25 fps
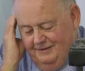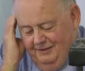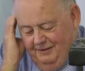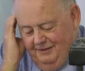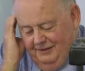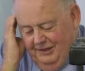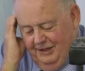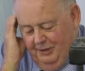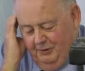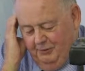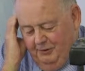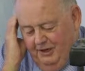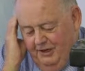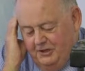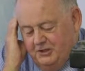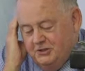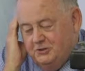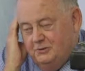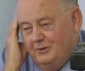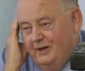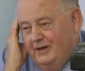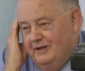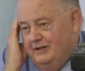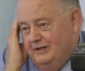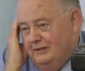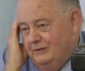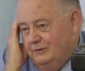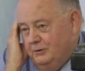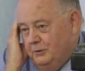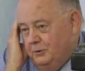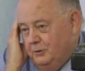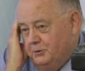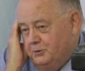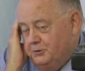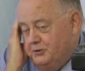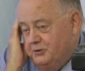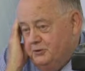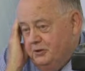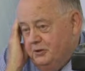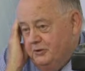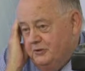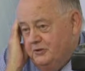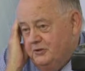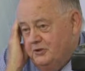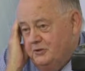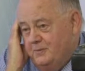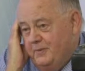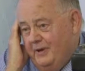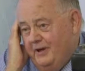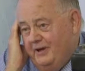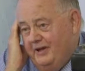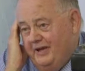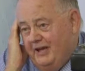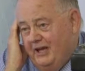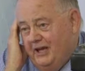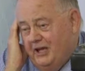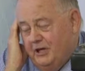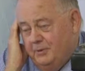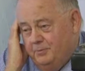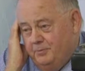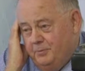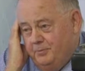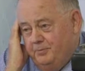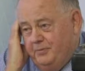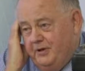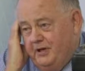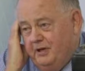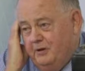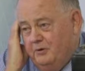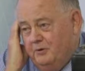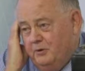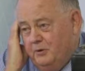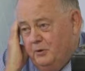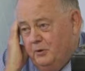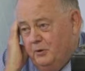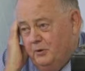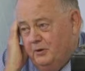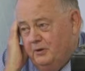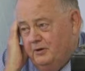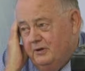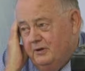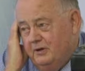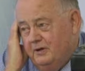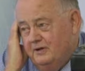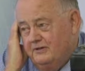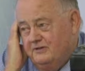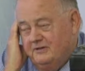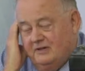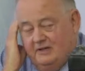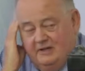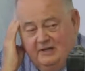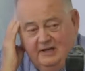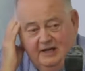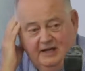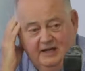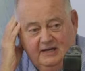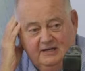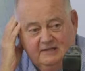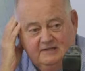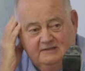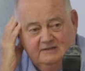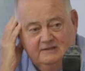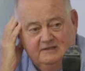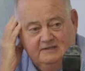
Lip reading: newly graduated law students about how to prepare and organise a case.